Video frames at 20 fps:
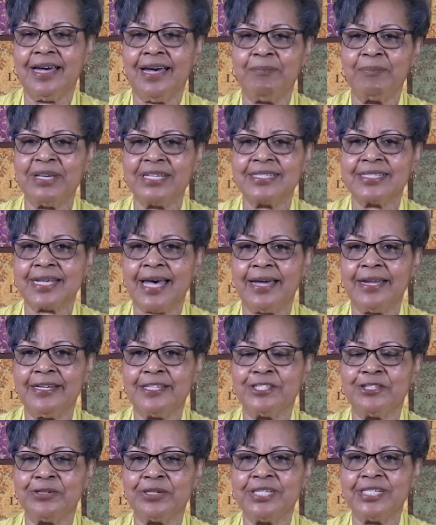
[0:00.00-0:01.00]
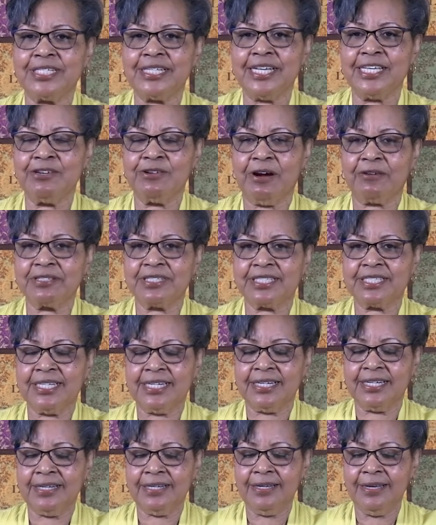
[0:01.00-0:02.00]
I'm excited to continue our
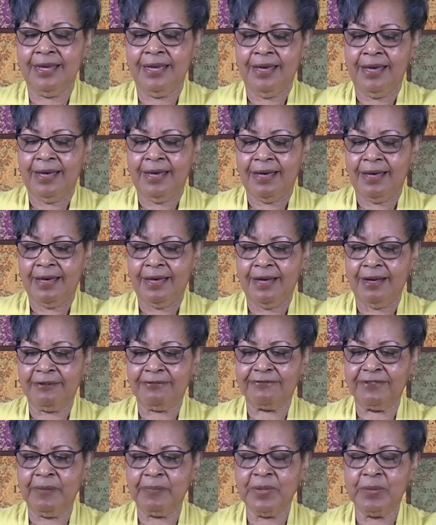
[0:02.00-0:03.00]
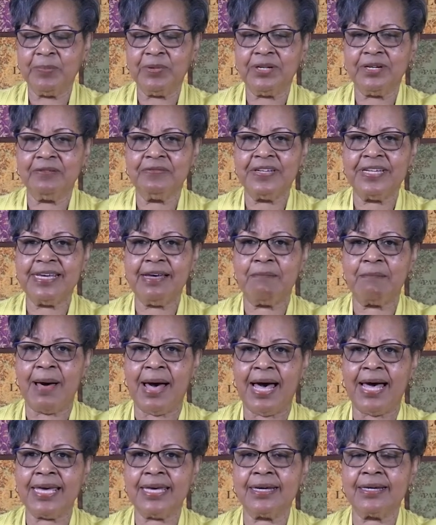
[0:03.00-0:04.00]
study from the book of
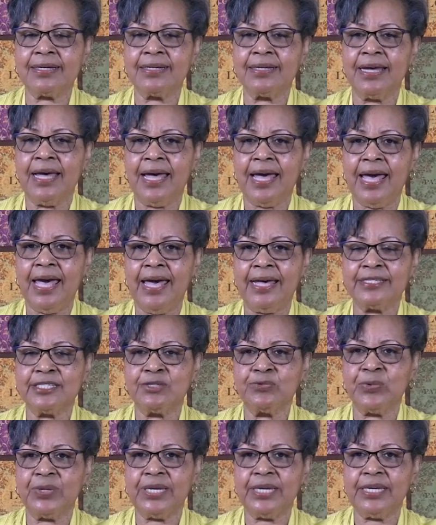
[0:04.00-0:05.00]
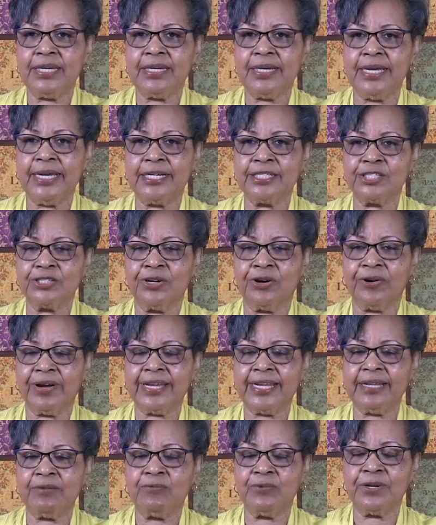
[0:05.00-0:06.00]
Nehemiah as we
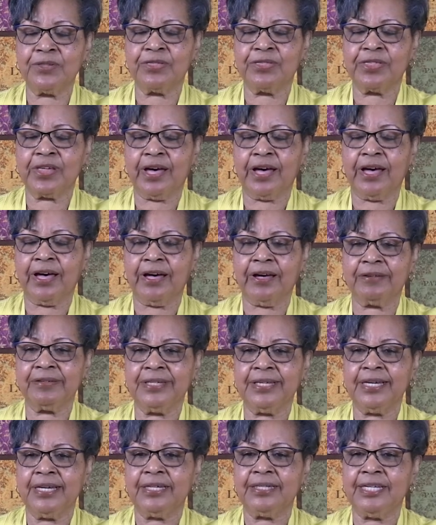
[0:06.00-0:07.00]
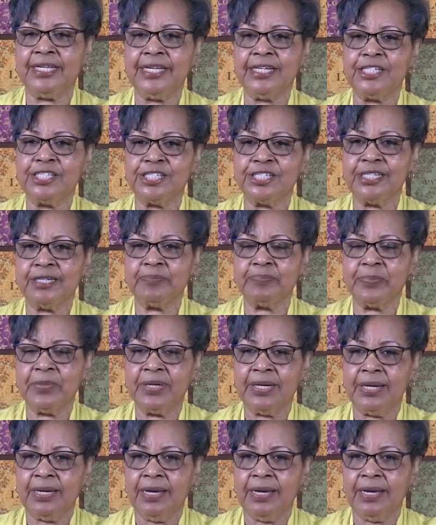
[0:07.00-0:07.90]
integrate it with leadership